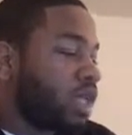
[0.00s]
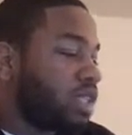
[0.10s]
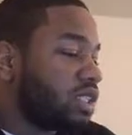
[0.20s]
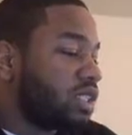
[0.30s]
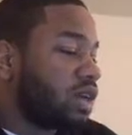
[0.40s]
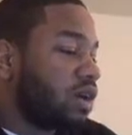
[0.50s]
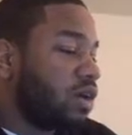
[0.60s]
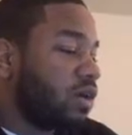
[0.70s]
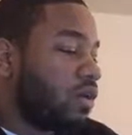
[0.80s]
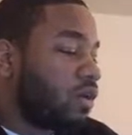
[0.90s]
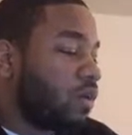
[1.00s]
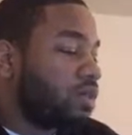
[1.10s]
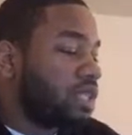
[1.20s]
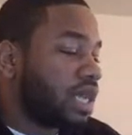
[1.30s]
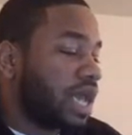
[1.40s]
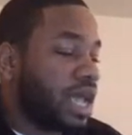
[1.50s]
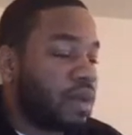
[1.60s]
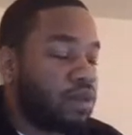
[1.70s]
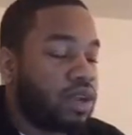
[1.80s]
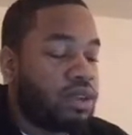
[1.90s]
So, today
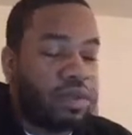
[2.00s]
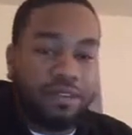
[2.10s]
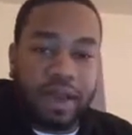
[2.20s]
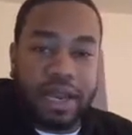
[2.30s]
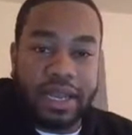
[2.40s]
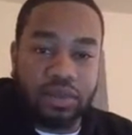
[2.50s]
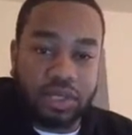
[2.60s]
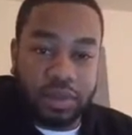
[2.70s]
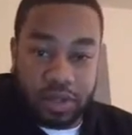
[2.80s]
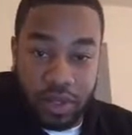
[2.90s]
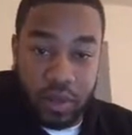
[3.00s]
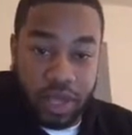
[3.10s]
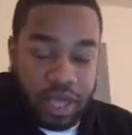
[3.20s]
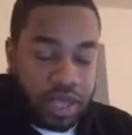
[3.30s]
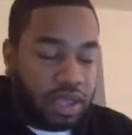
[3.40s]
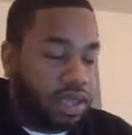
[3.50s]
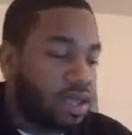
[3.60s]
I'm going to do the financial tip of the week.